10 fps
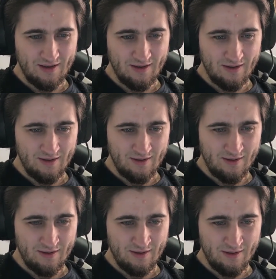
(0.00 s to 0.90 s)

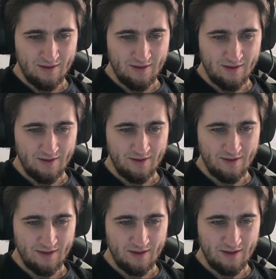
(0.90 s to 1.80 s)
Uh,
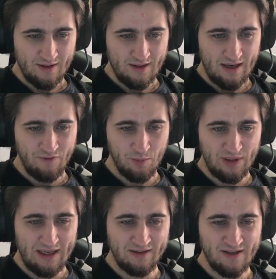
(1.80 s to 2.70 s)
have you
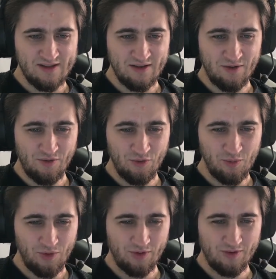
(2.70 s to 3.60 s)
blind tested your
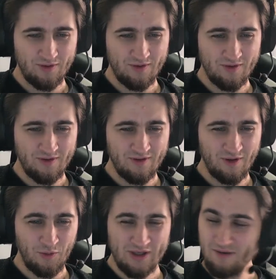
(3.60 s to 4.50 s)
rulebook?
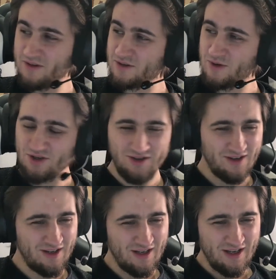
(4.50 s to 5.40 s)
Did we have this question?
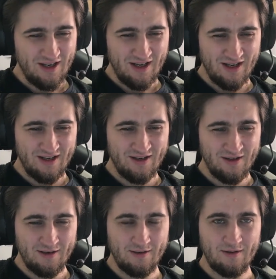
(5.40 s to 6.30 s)

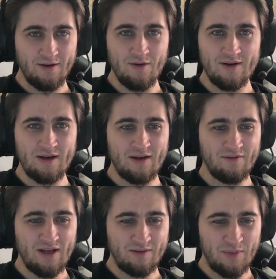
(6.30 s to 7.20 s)
No, I have
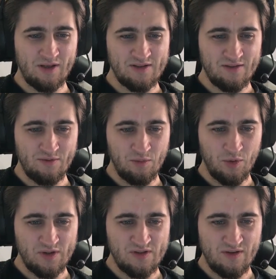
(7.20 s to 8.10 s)
not because the
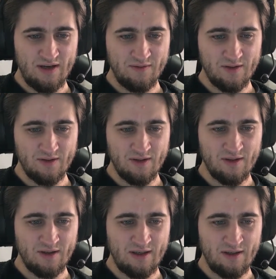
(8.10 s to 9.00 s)
rulebook is draft.
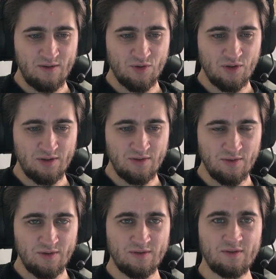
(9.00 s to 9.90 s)
I usually
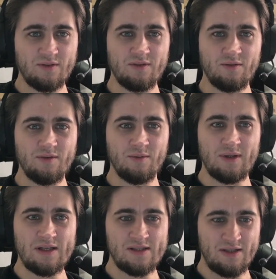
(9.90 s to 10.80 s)
do it
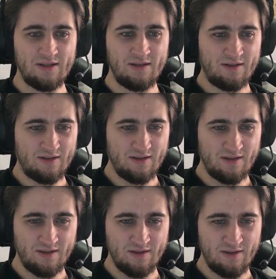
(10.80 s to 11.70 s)
when it's done.
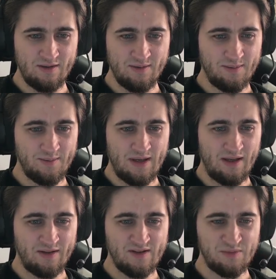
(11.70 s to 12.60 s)

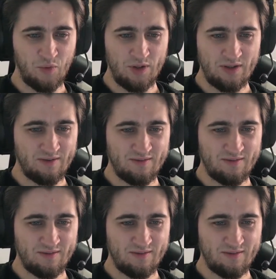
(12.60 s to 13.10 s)
At this point,